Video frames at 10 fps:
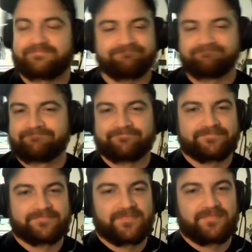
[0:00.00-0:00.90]

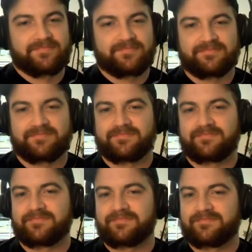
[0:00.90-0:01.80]

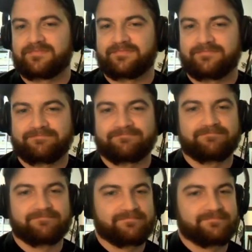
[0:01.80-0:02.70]

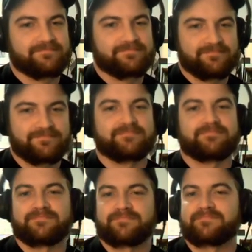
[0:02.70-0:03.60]

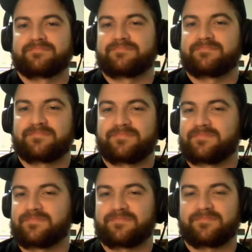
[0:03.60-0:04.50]

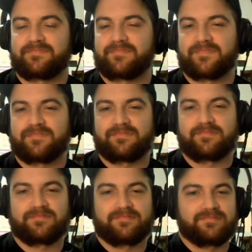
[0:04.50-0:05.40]

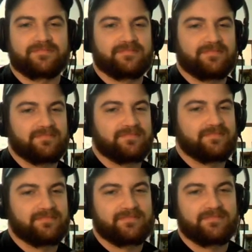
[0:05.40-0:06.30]

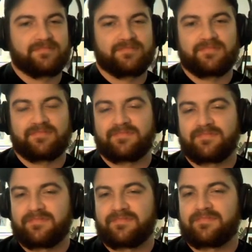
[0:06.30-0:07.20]

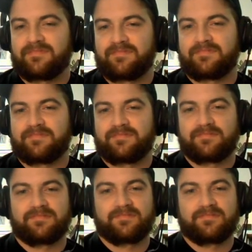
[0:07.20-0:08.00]
No words are spoken by the person on screen.